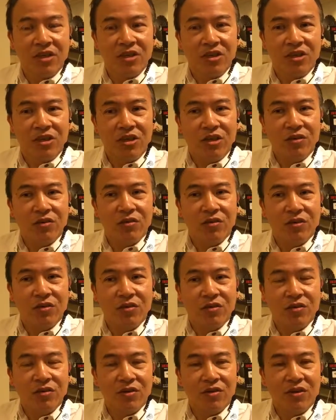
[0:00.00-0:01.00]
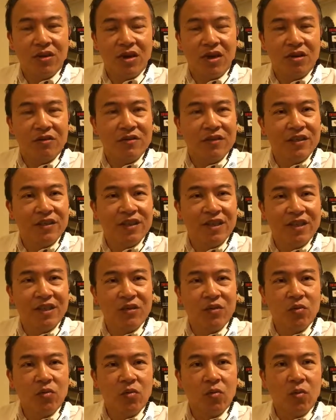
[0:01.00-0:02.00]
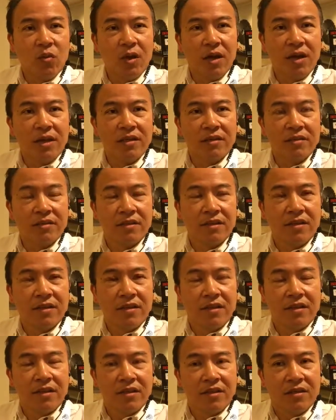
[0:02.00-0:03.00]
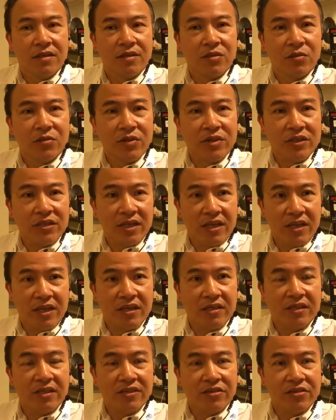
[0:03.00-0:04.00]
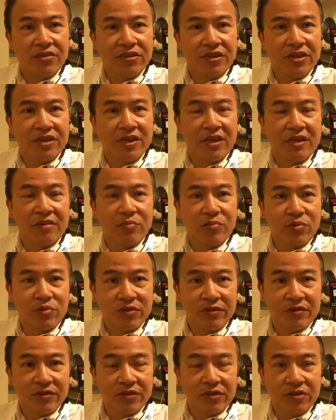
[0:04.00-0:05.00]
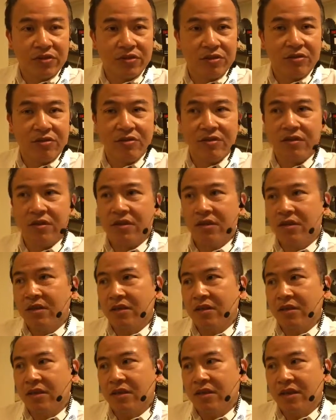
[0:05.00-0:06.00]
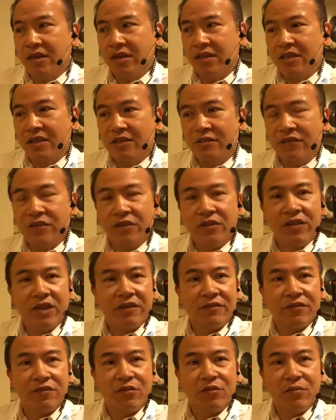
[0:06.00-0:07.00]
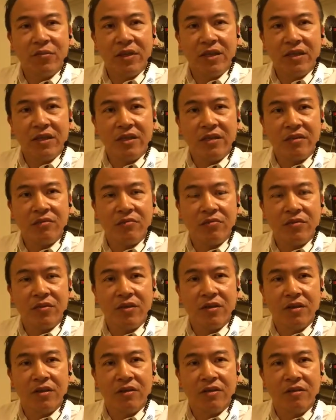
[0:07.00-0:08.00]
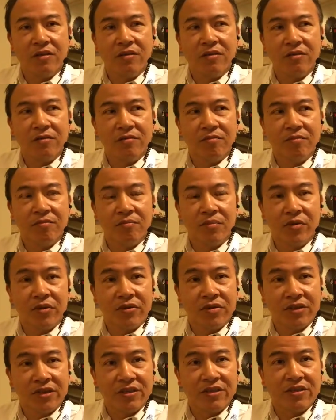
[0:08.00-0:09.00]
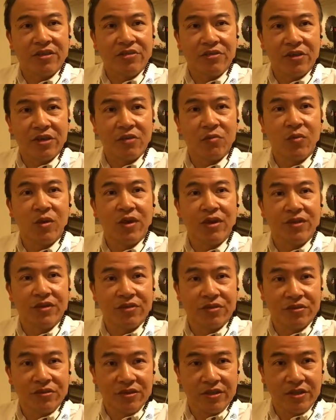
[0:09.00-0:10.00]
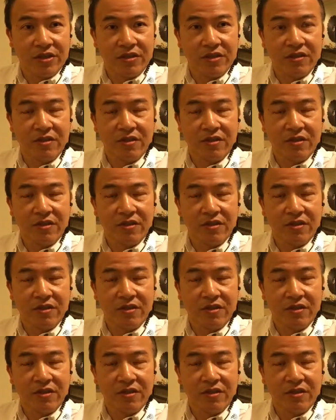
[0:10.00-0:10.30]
you want to retain the attorney-client privilege, and if you have too many parties sharing one attorney,